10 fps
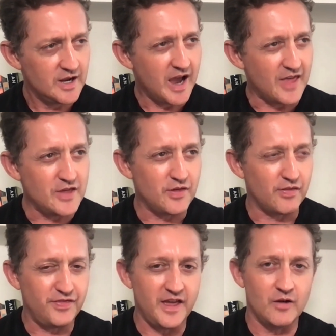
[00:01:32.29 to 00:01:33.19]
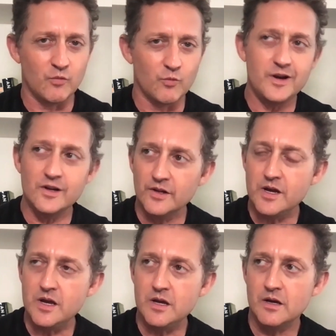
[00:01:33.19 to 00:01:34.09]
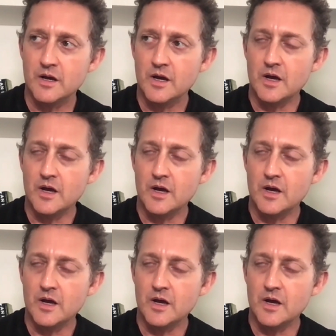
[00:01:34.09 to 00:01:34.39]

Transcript: I think The Thing really